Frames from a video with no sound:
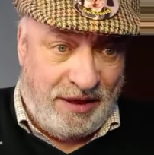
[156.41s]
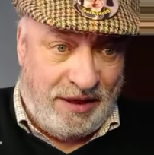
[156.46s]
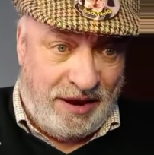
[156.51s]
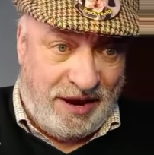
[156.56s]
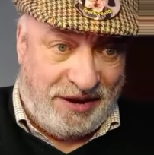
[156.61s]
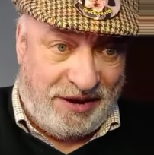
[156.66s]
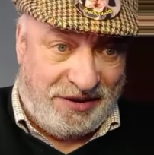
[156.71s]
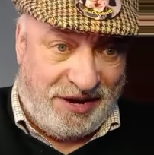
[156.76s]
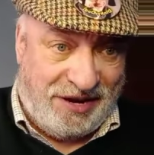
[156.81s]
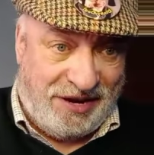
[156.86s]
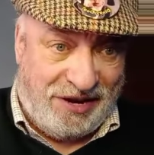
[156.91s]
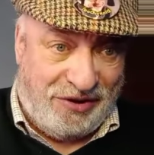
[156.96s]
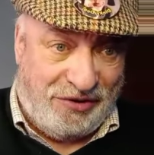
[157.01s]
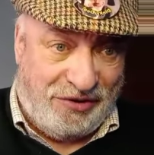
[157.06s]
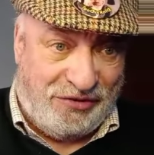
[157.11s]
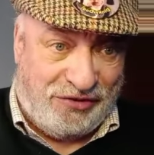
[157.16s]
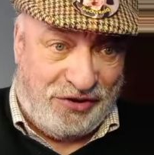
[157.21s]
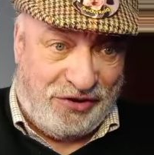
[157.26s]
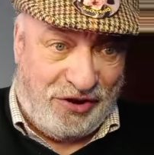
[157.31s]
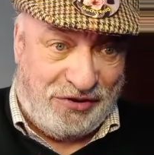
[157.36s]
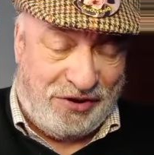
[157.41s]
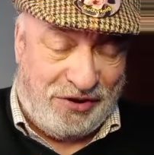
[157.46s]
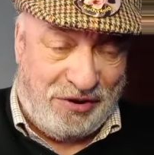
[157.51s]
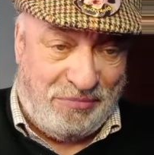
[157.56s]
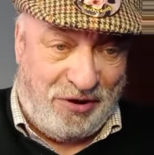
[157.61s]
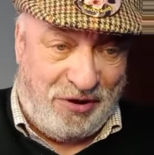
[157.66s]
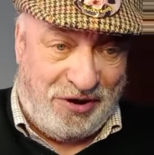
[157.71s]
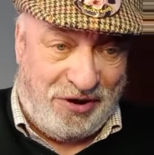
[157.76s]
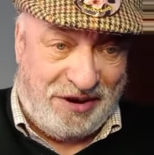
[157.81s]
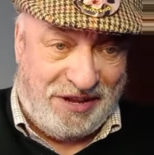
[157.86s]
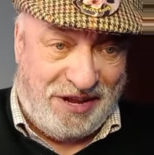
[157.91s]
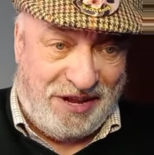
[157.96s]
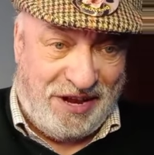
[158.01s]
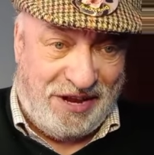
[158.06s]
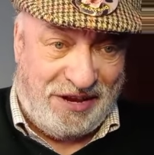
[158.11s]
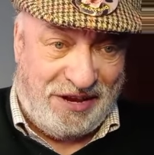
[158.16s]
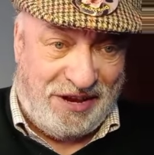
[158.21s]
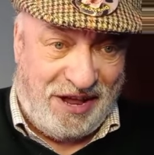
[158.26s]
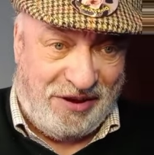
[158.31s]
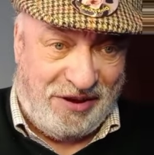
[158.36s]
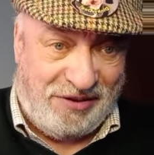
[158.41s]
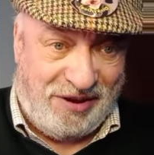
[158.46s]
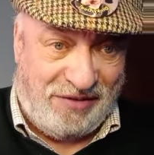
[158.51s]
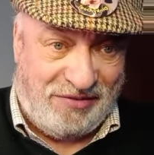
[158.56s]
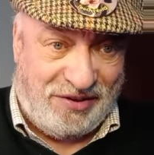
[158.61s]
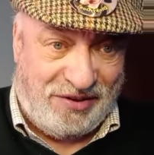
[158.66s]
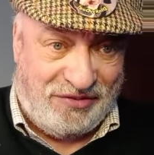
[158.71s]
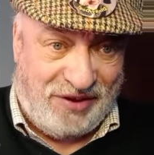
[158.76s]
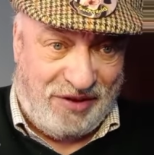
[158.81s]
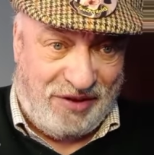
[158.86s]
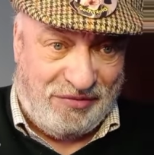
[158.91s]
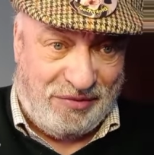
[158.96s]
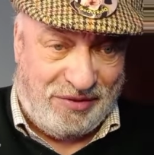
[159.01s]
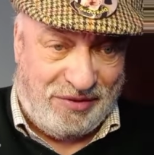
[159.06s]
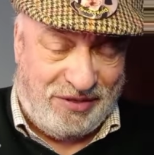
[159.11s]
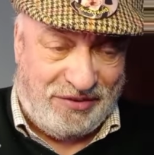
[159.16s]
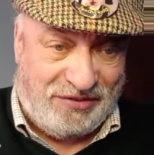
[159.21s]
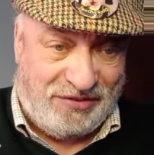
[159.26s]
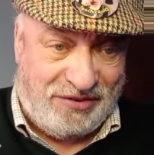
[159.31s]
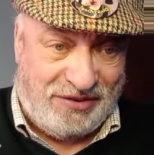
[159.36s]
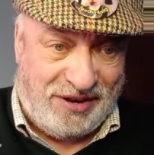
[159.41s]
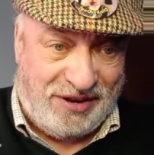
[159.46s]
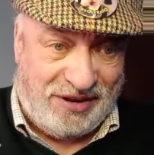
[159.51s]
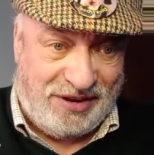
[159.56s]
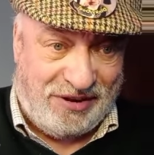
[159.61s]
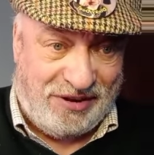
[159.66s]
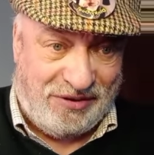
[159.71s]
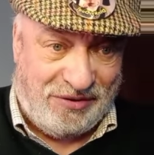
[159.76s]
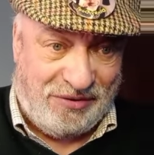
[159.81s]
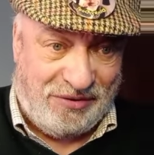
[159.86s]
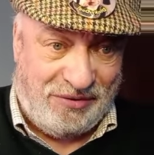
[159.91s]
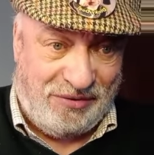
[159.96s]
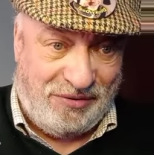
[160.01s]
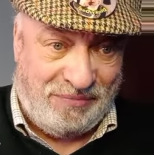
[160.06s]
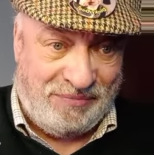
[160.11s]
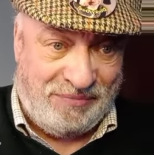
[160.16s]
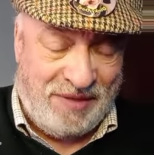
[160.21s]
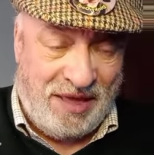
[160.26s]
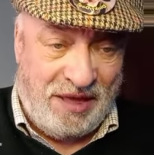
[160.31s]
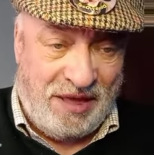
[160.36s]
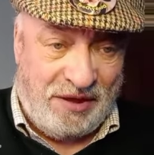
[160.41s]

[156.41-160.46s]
Uh, dinky do, Scotty. Good morning, Ian. How lovely to have you with us, and dinky do.